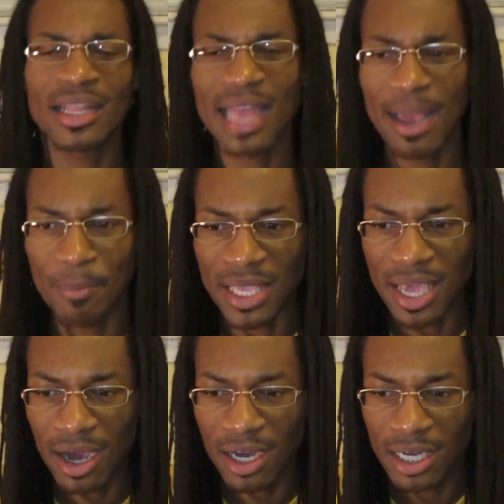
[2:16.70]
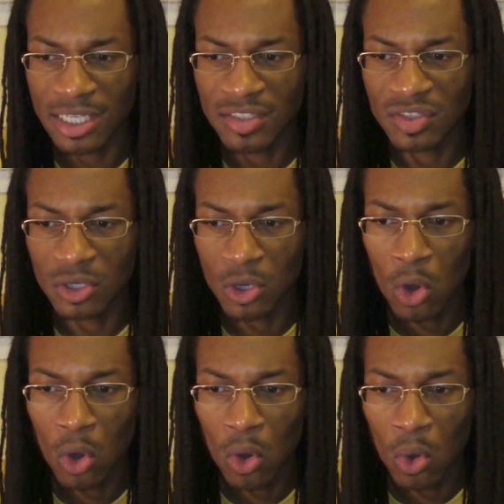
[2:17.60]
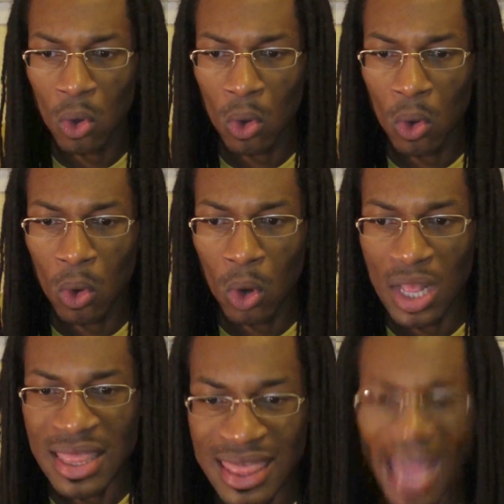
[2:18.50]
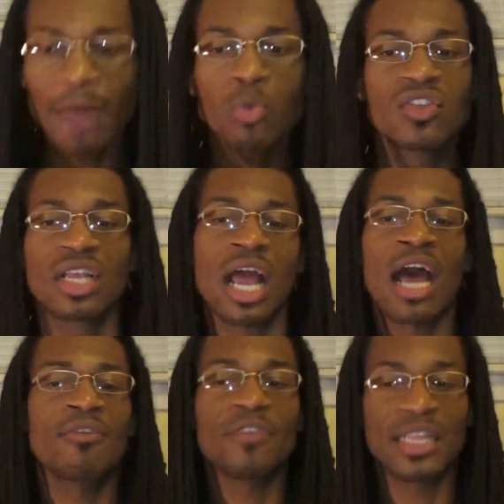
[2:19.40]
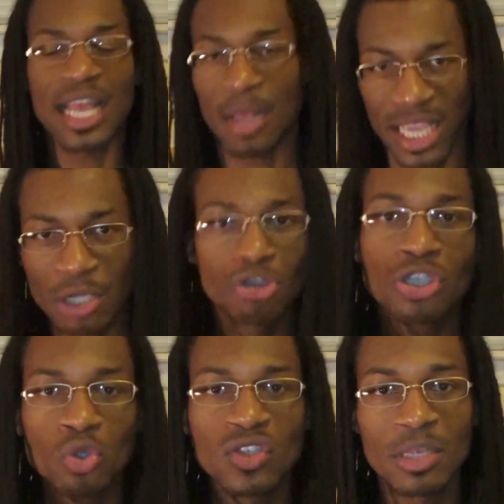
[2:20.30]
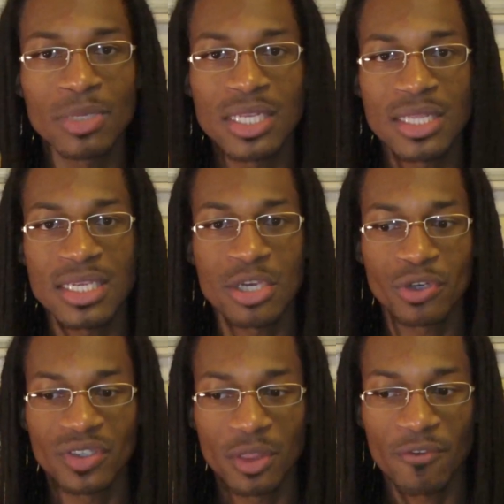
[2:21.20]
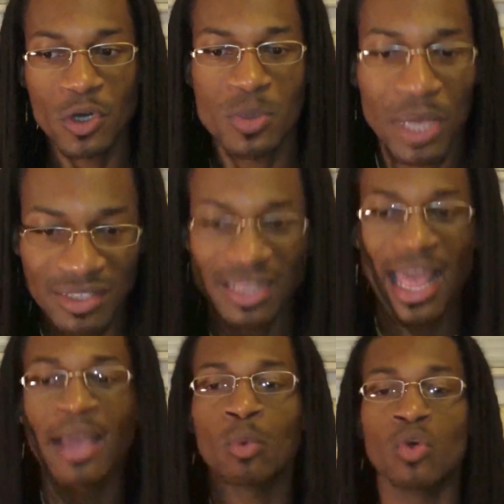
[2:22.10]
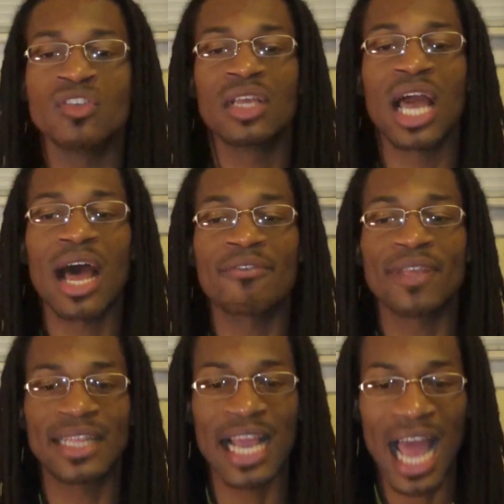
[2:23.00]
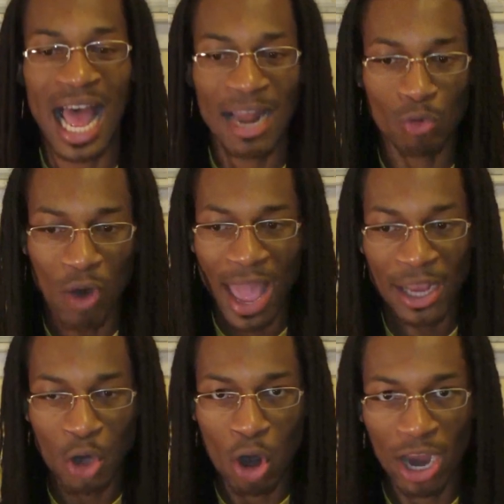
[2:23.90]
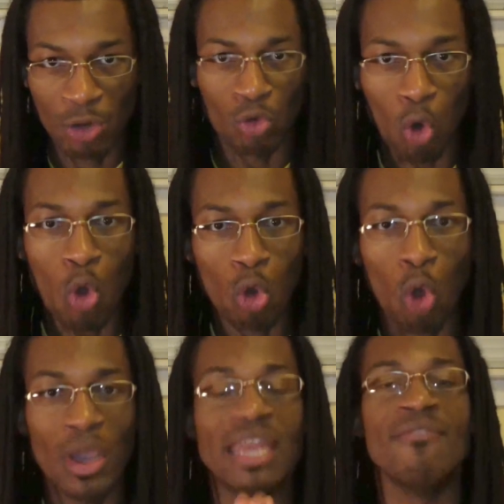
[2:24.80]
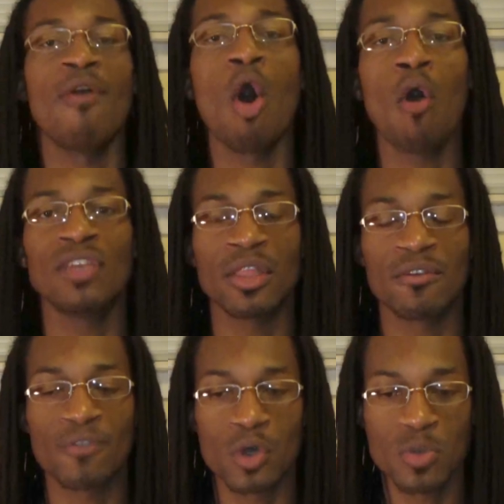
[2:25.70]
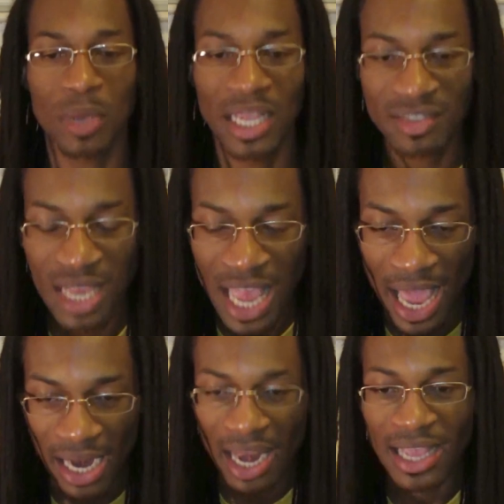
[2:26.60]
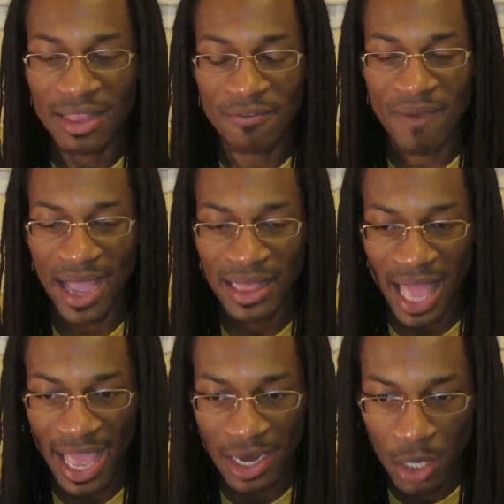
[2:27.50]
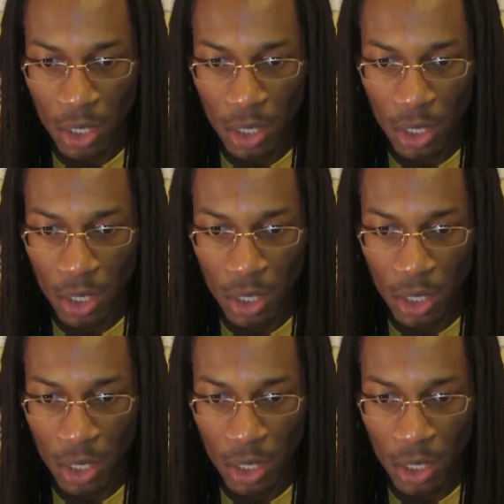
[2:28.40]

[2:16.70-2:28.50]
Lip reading: that, because that was the conflict that introduced them into the series in the first place, and that was the conflict that got Ragnar and Rollo involved in the first place. And I like the fact that